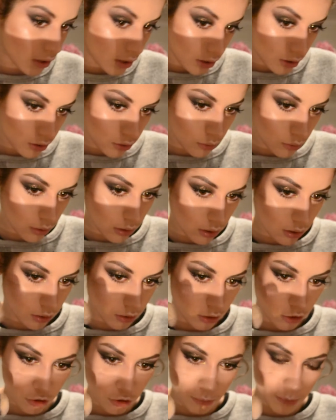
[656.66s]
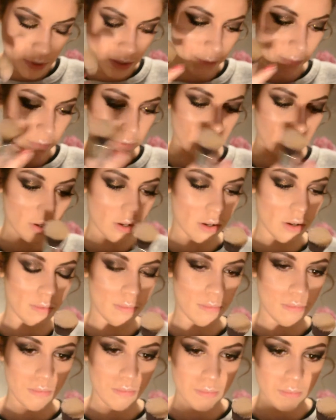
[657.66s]
um, I like to highlight a bit on my
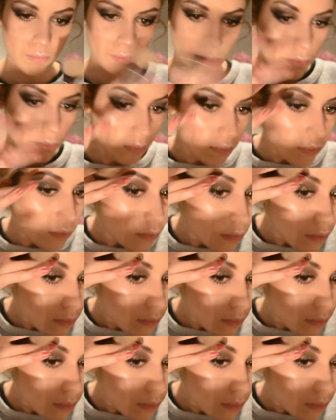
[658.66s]
cheekbone and